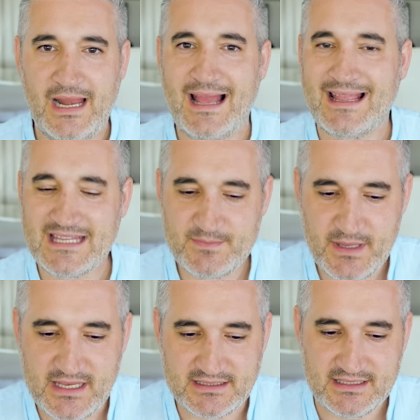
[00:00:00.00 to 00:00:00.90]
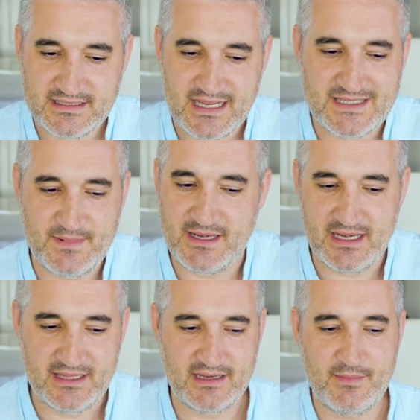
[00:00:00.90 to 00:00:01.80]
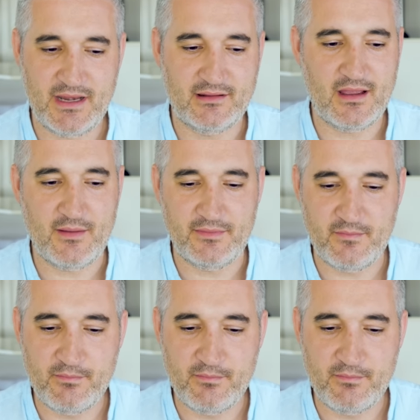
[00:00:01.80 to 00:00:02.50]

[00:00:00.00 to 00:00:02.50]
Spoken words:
I like how he speaks, this guy's been in Italy many times,